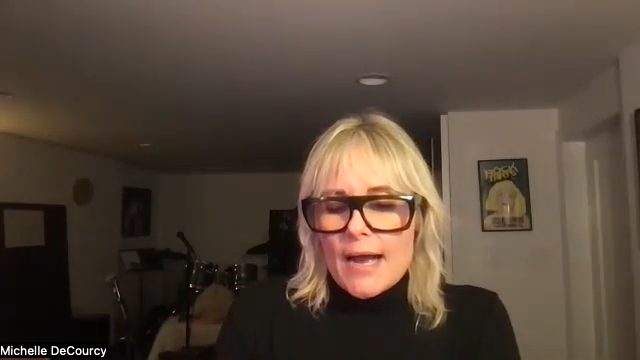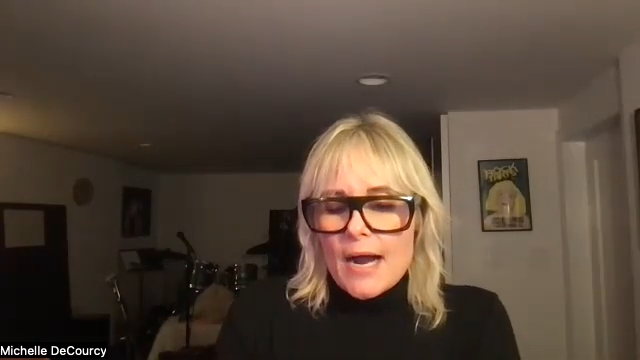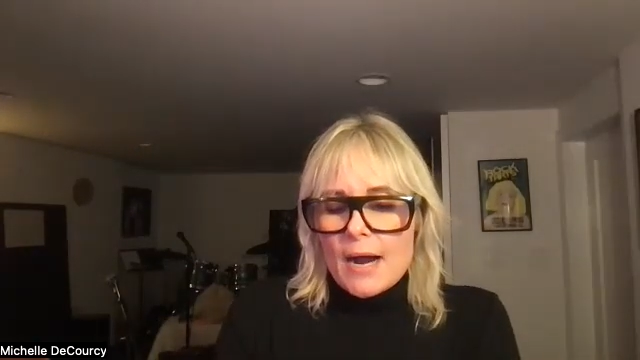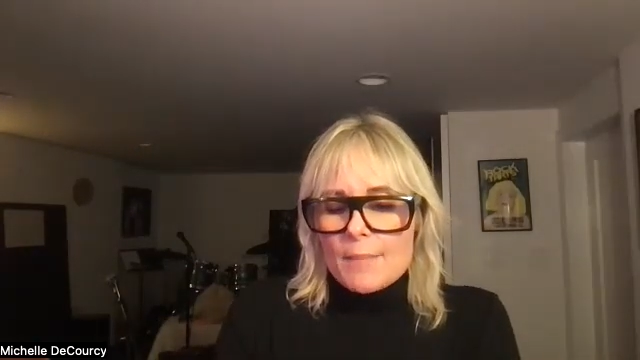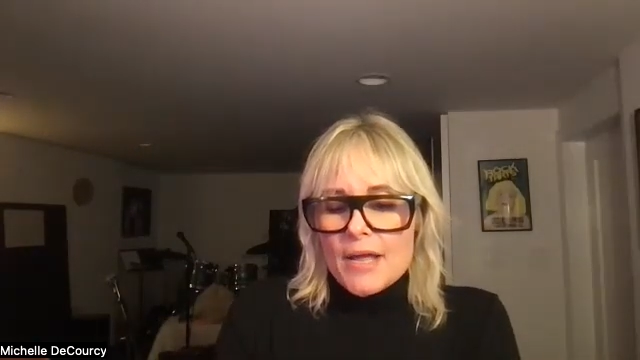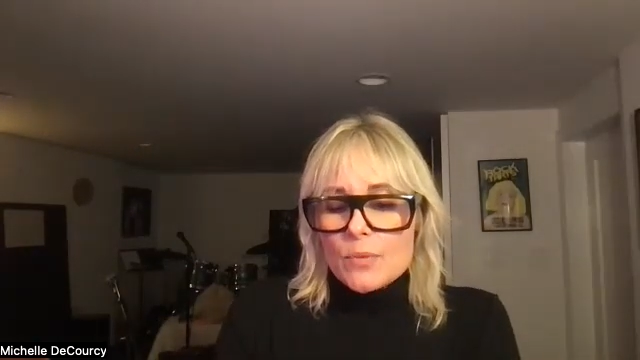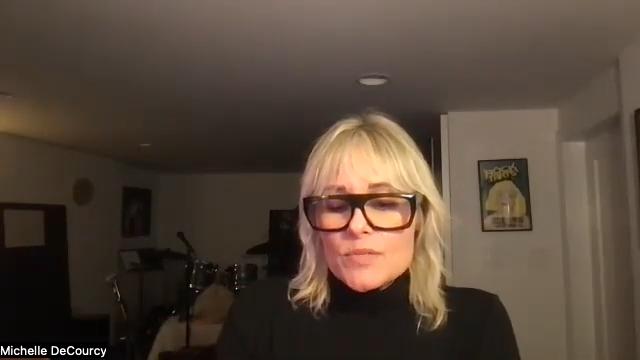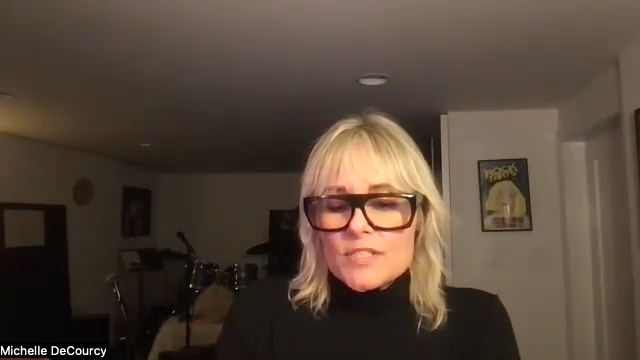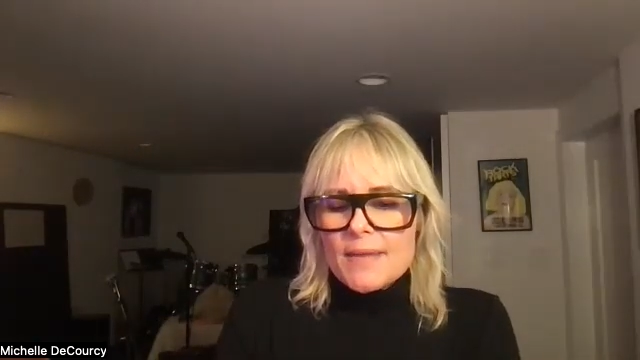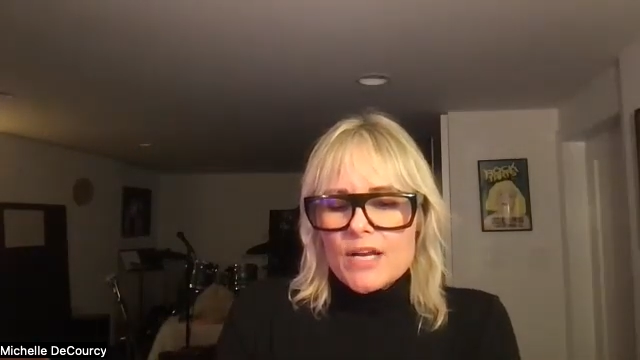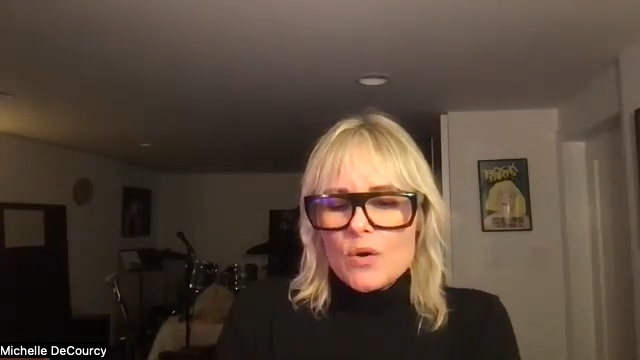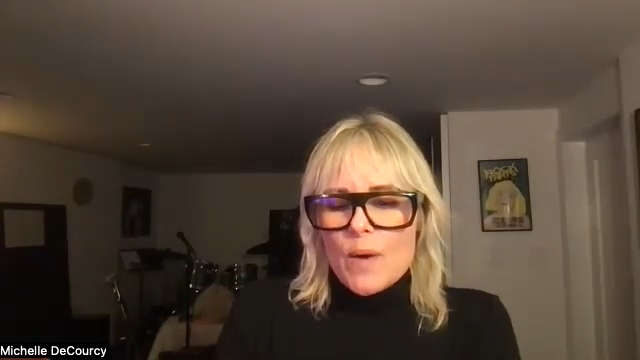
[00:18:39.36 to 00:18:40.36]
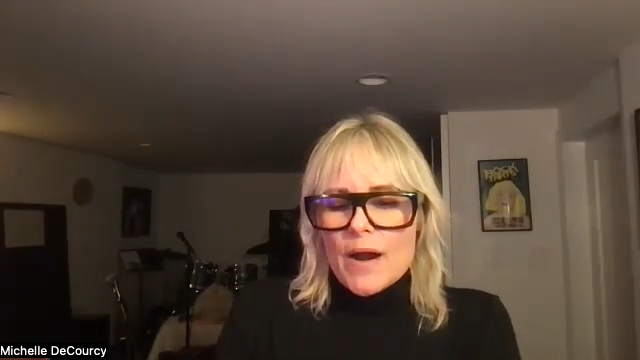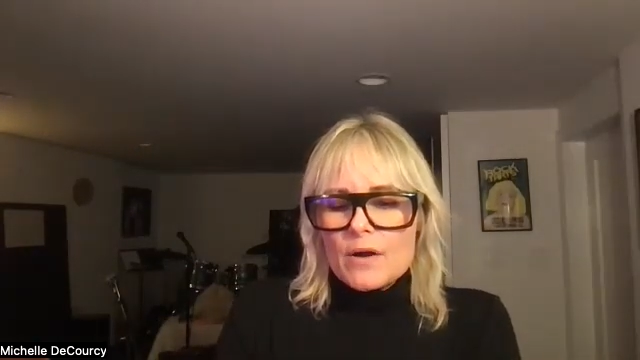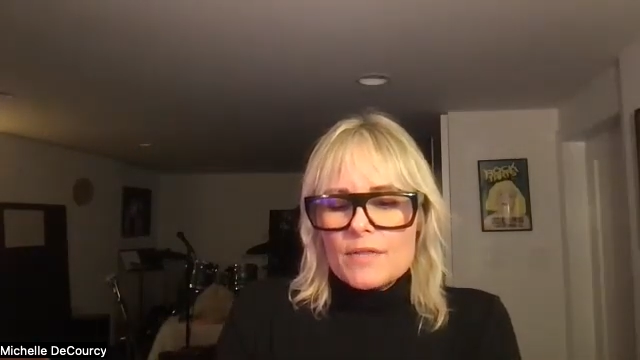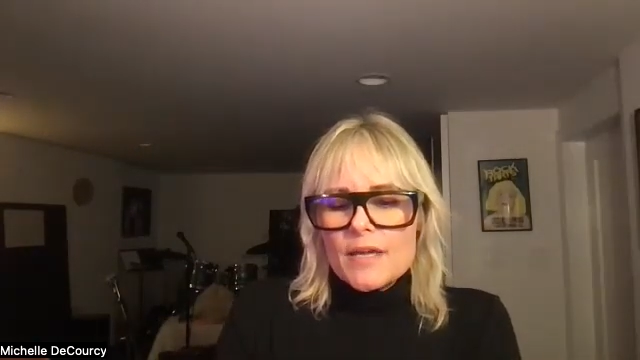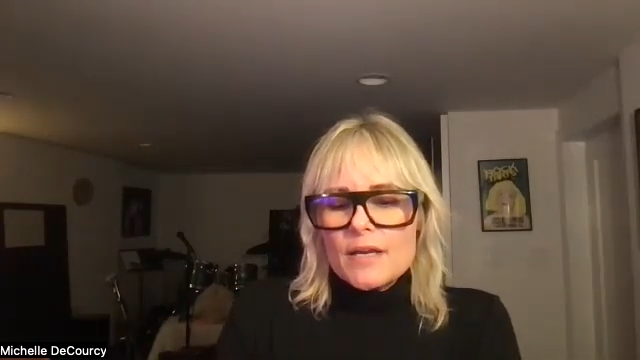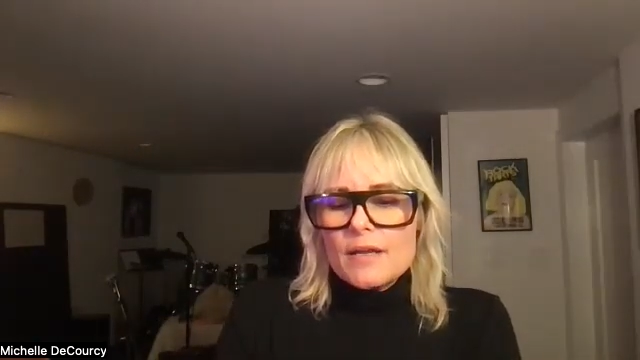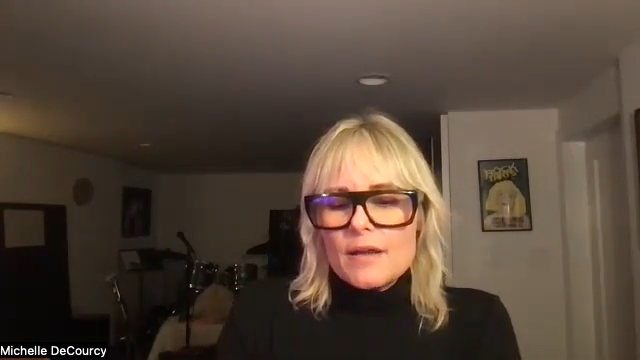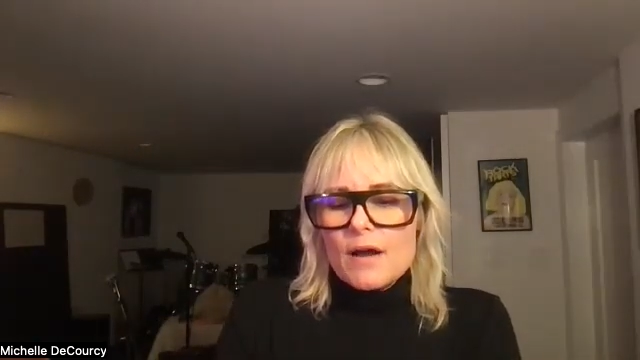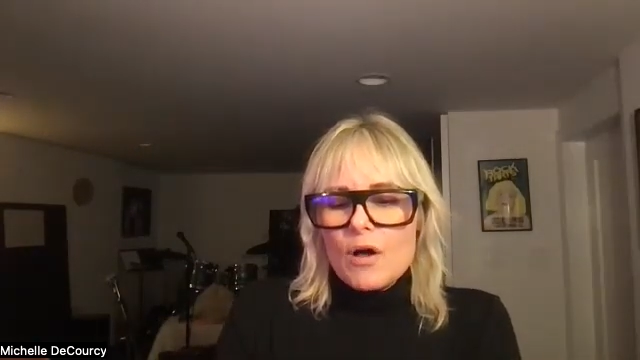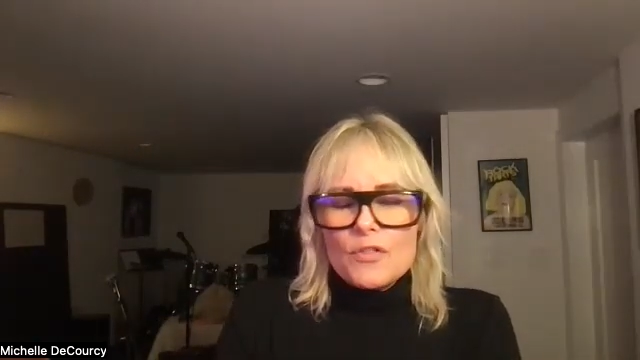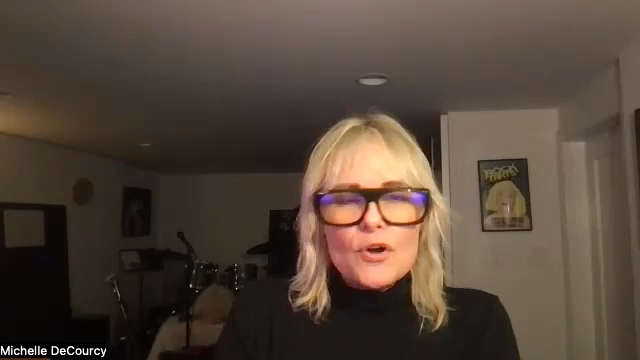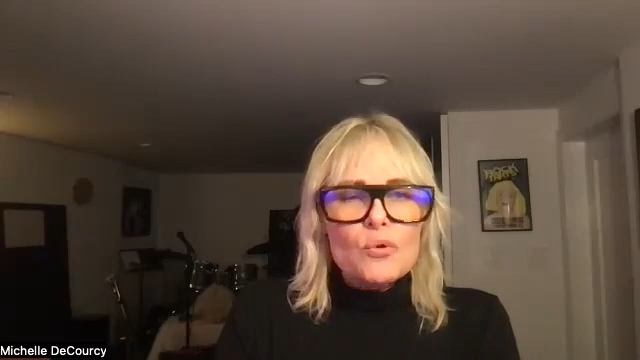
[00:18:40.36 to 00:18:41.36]
and was made aware that
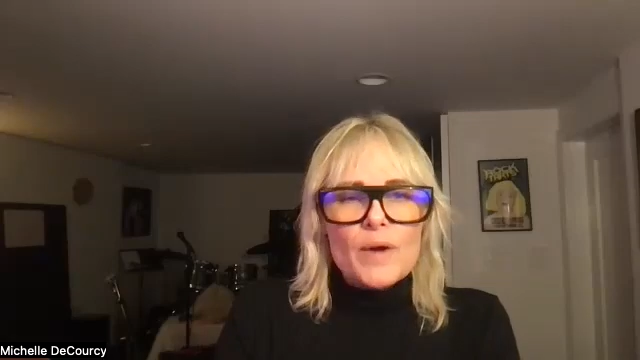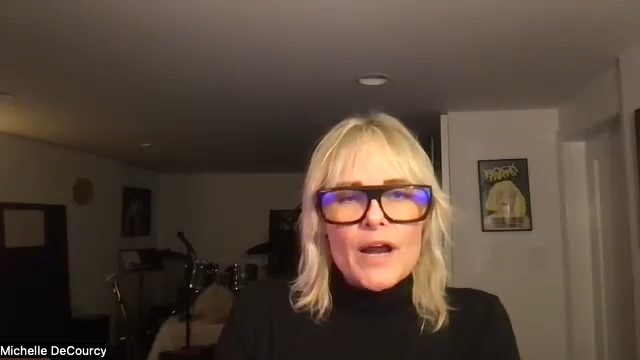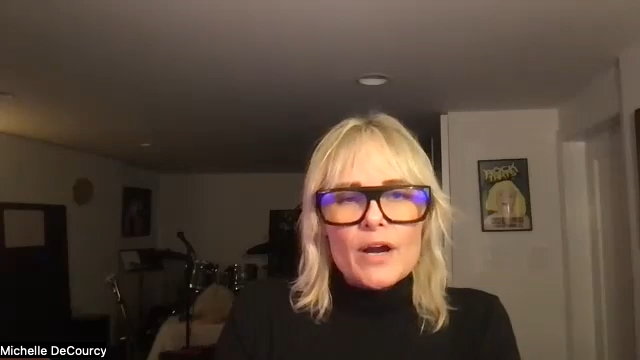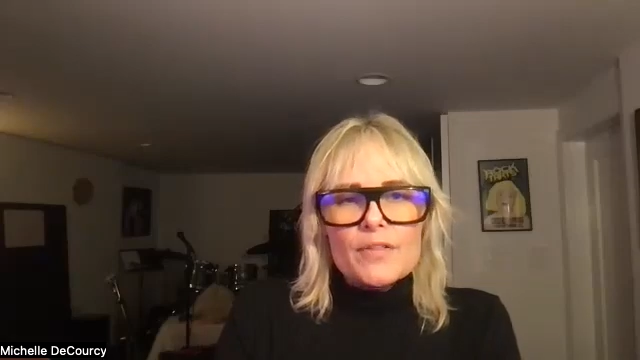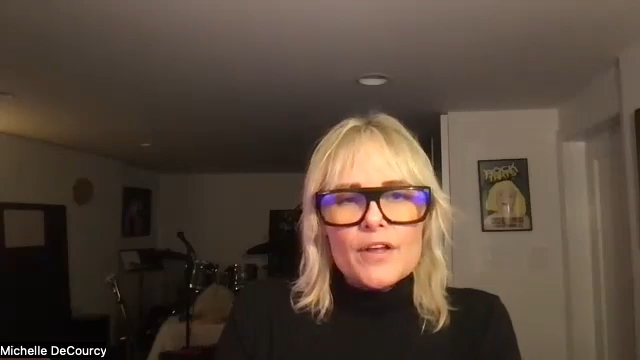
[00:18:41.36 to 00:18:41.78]
although rare,